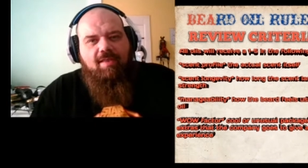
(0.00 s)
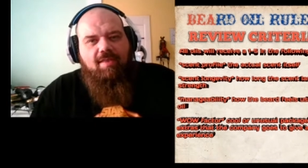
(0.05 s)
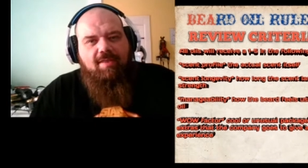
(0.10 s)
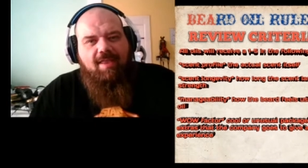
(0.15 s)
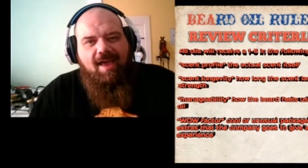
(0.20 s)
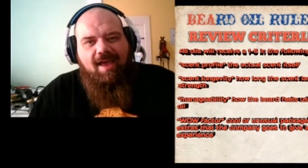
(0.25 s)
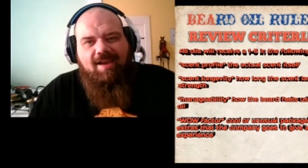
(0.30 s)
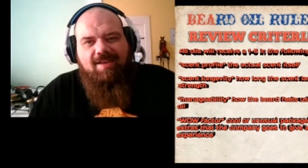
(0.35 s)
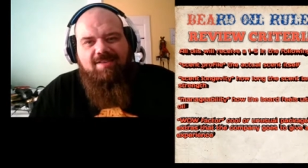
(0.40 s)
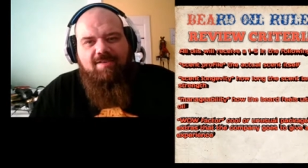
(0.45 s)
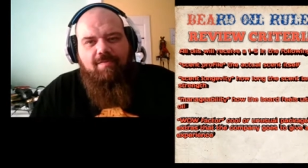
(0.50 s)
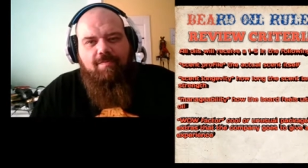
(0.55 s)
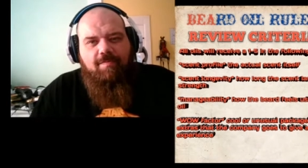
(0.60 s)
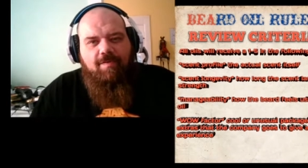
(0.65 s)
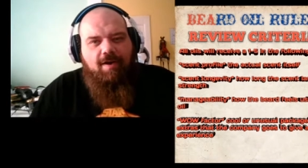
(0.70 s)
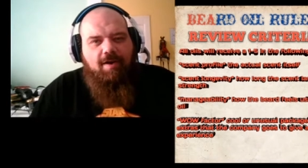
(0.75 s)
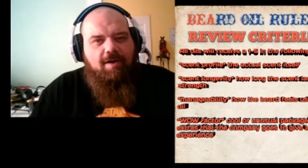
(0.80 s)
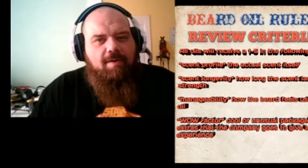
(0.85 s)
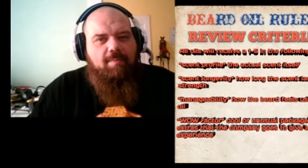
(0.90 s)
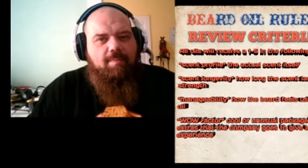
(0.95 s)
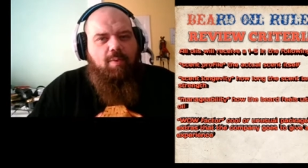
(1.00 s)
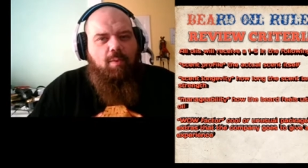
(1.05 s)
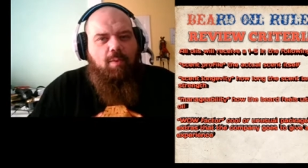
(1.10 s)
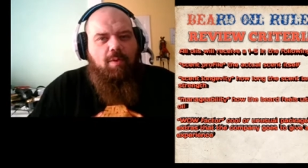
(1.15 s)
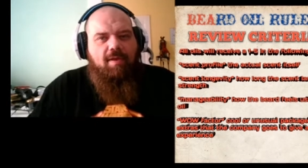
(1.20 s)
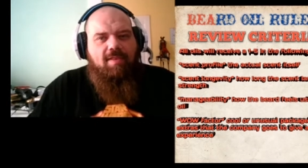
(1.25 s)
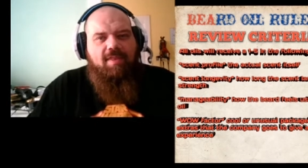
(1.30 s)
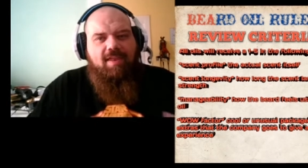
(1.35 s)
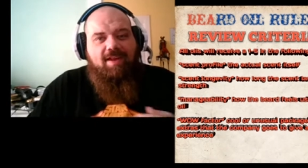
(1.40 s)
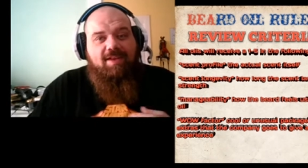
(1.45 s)
That is a very
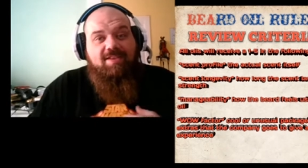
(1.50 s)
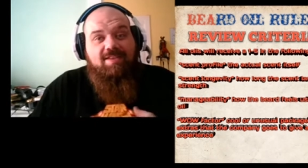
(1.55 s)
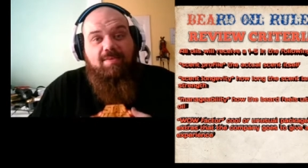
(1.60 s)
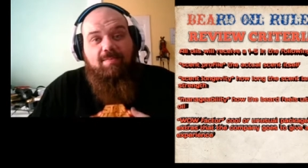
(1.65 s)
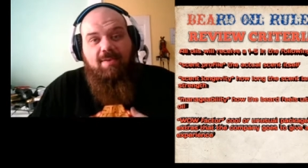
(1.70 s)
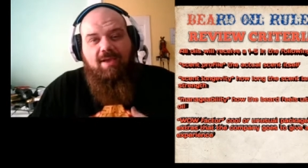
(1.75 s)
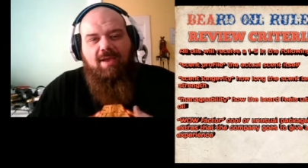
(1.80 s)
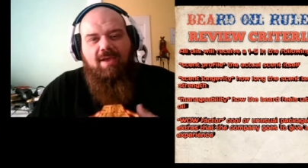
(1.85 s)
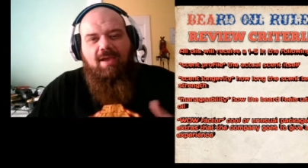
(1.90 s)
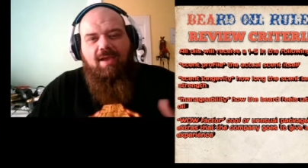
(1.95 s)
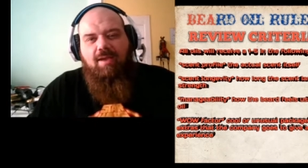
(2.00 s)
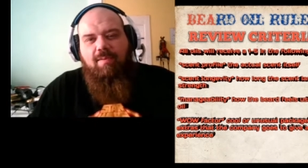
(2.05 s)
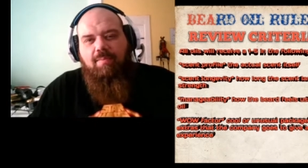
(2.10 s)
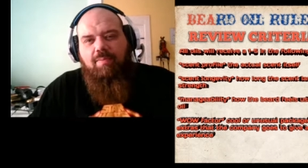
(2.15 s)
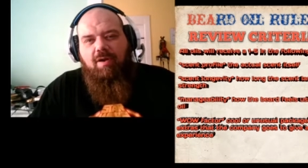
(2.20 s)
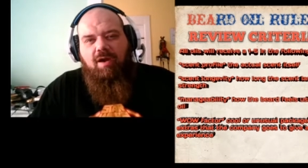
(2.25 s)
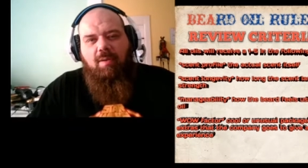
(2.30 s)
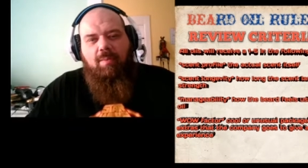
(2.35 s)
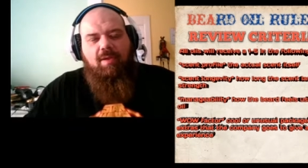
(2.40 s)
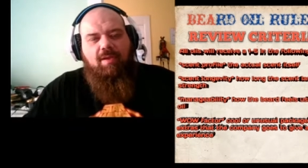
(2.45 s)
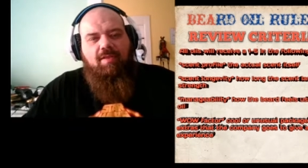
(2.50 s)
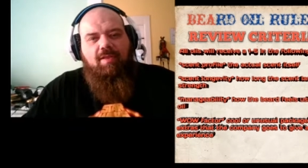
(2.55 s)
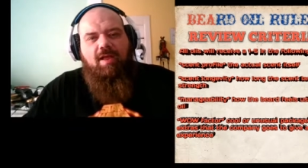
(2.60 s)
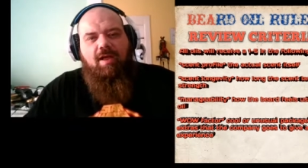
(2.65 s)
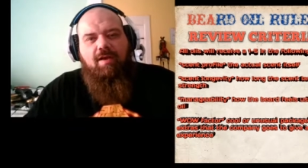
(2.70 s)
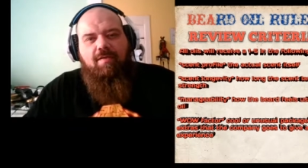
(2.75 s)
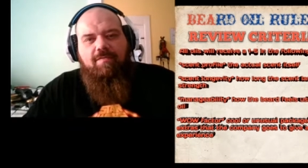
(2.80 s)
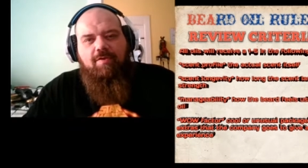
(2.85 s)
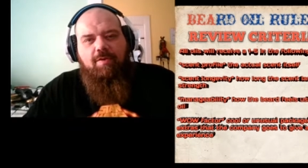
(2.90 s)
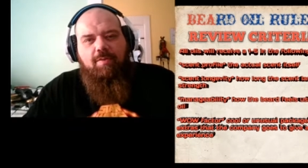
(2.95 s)
important thing to me and probably a lot
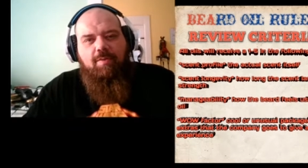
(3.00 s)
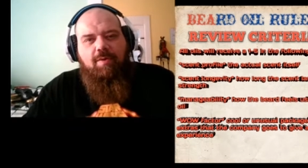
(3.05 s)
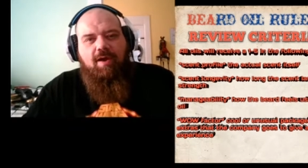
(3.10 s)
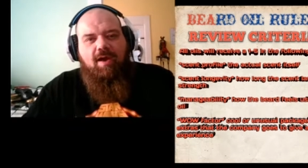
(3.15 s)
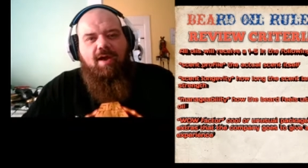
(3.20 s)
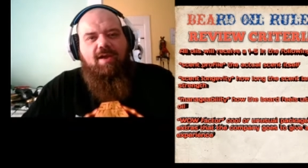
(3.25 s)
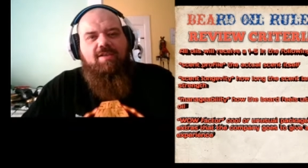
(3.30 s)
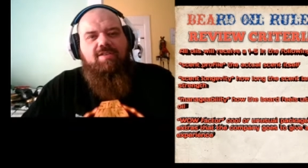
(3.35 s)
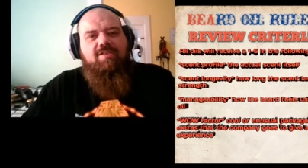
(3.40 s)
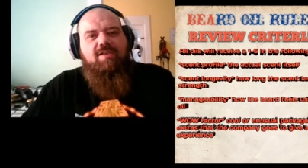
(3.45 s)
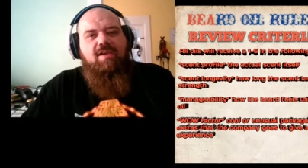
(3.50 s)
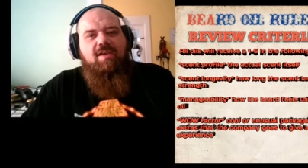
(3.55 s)
of you guys.